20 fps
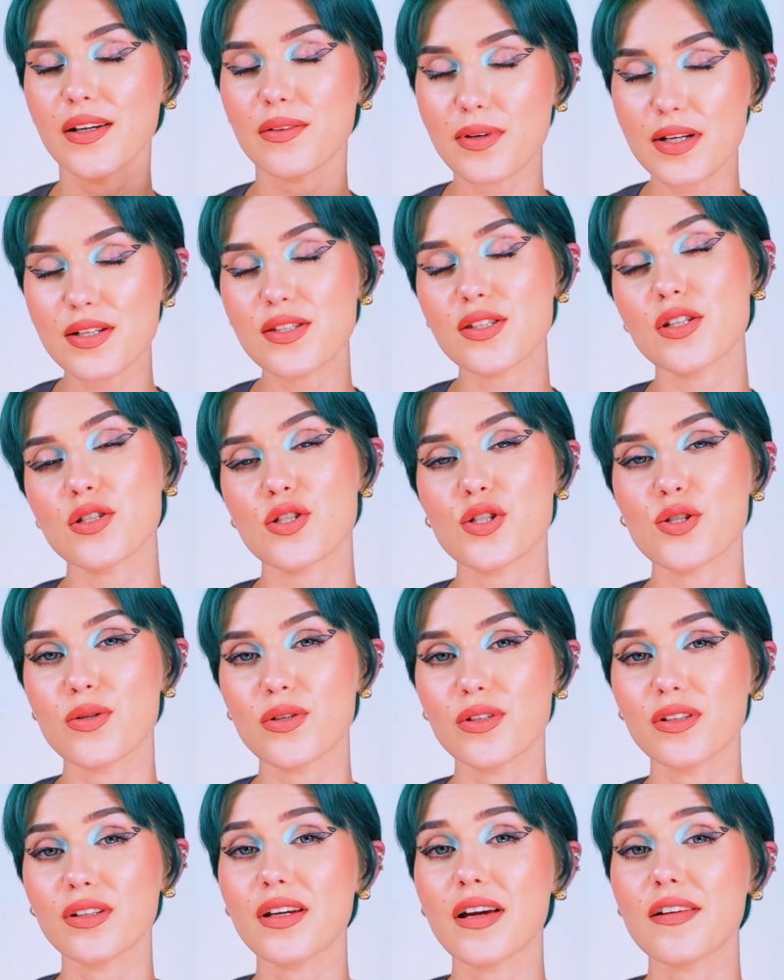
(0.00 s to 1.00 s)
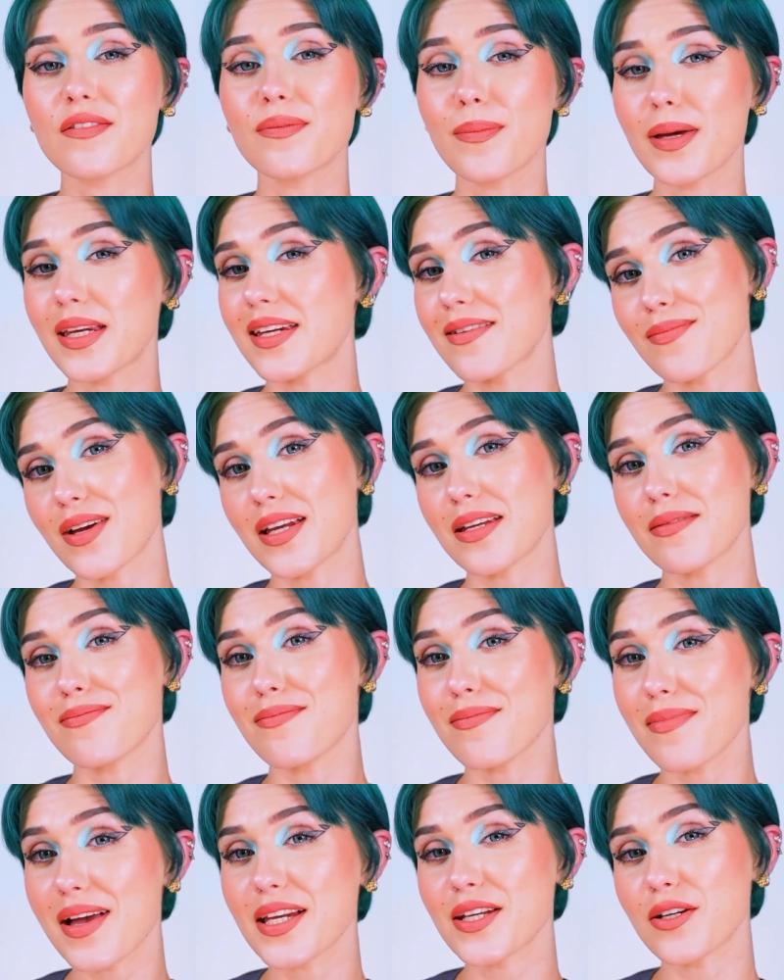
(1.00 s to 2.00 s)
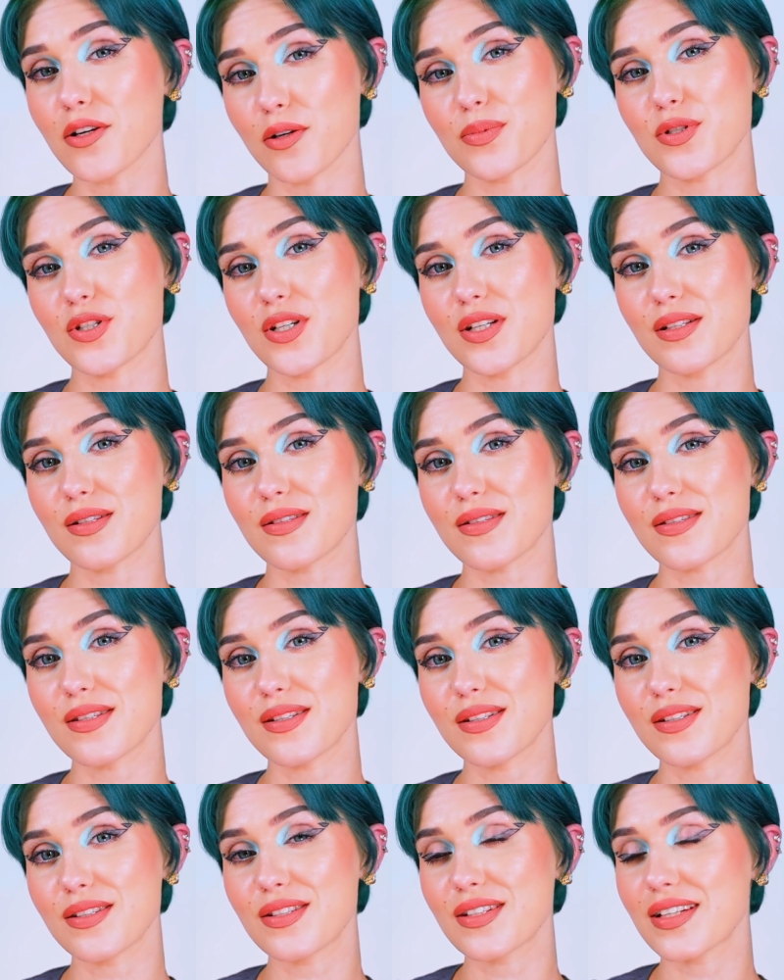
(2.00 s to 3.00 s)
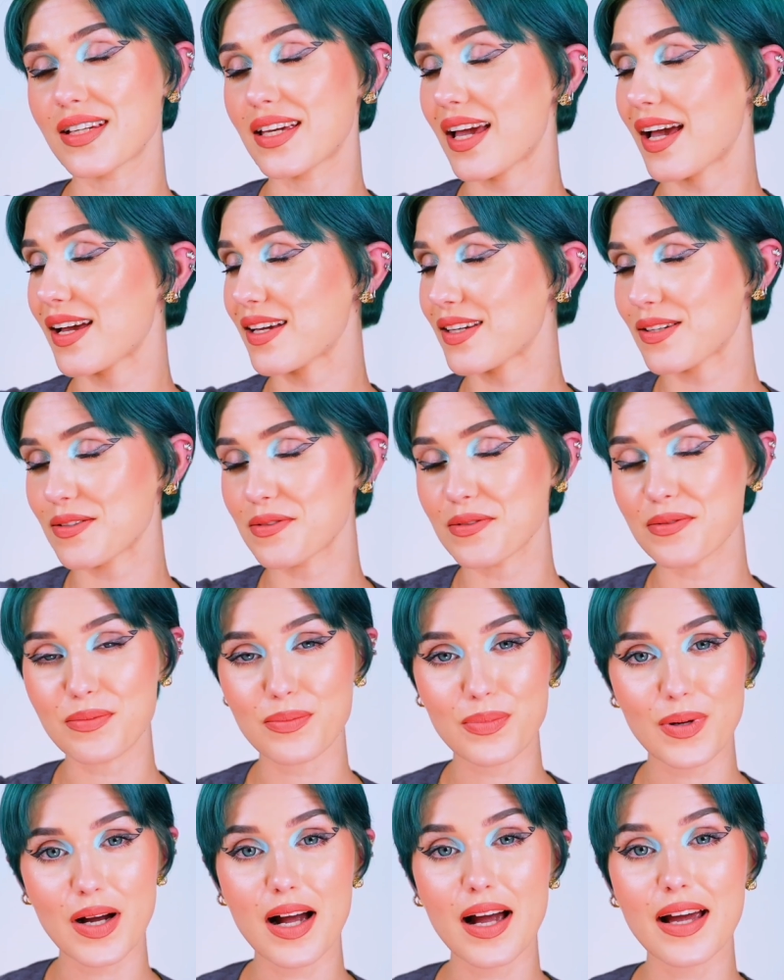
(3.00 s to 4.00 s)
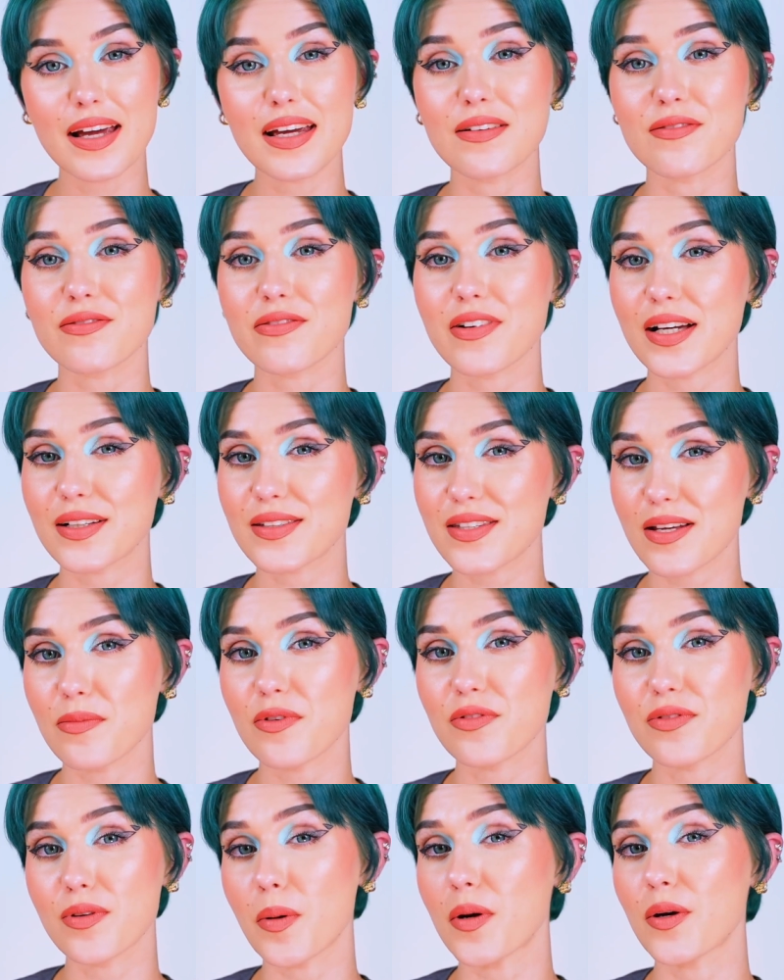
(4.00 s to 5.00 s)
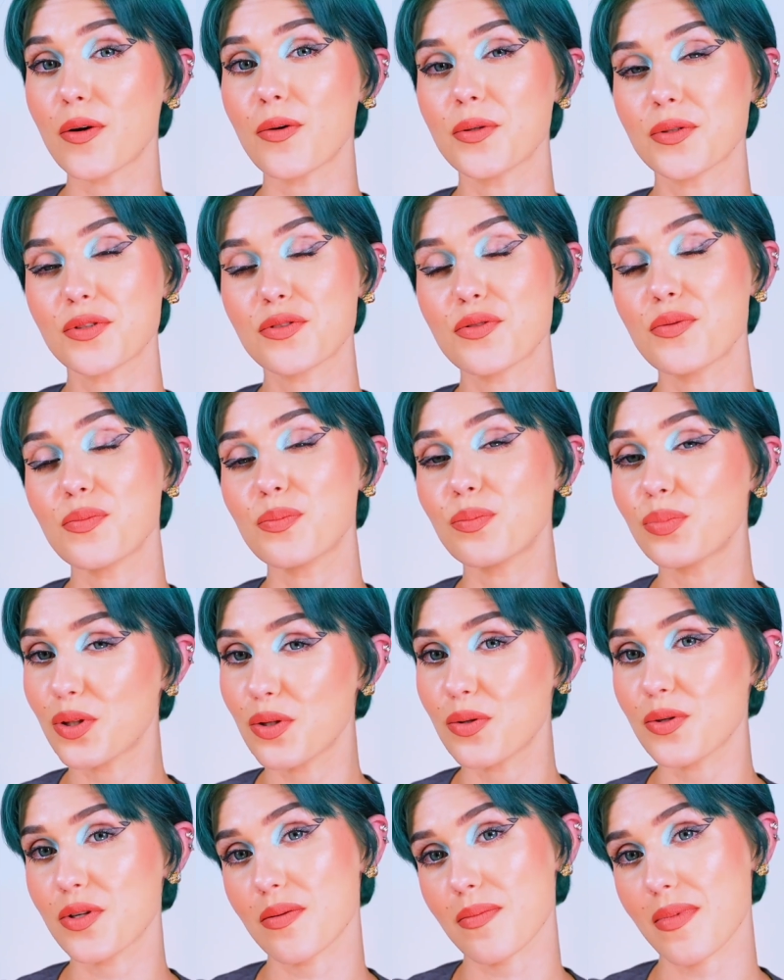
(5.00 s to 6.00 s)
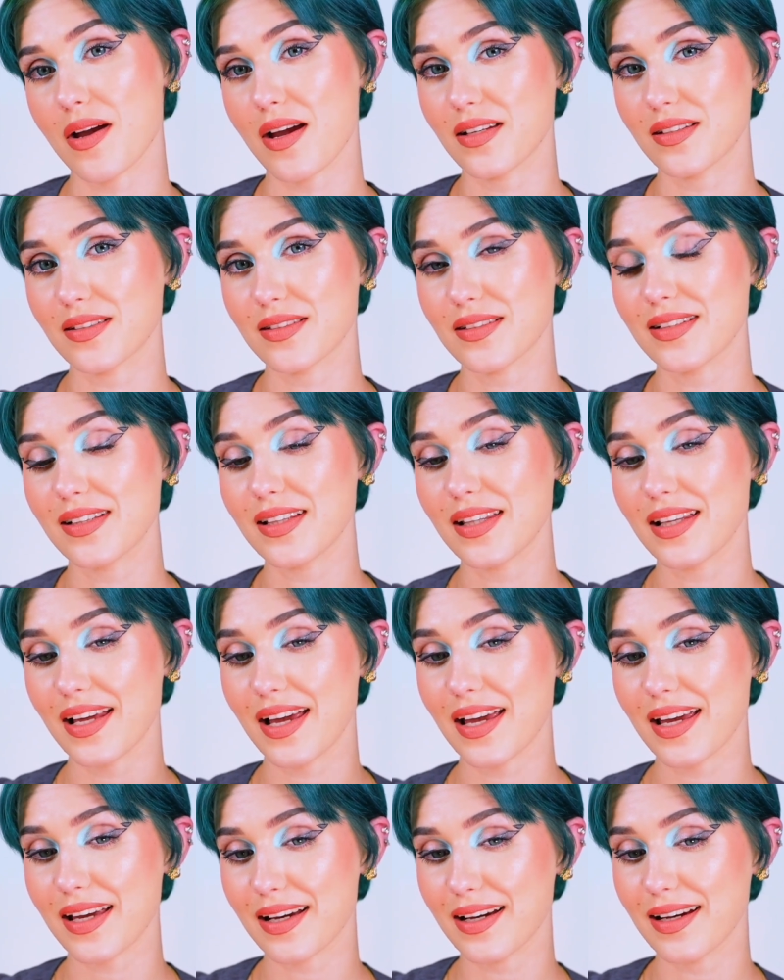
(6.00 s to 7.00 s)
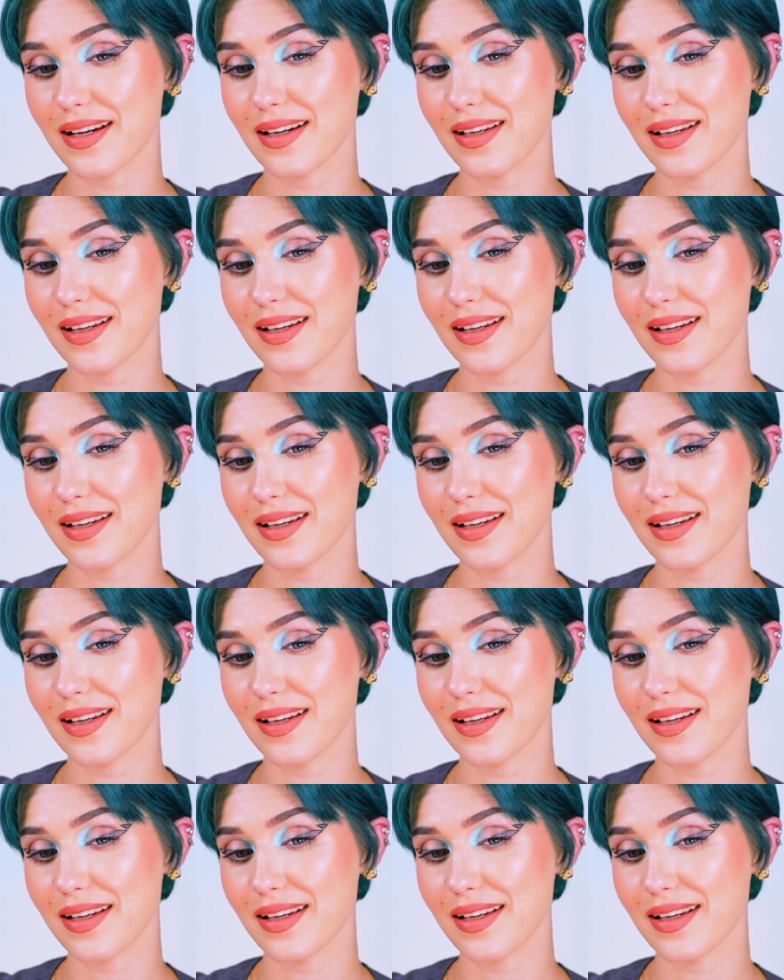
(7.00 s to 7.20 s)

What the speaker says: rest assured you have many, many, many options to get you by. In fact, some of them are going to blow your mind, like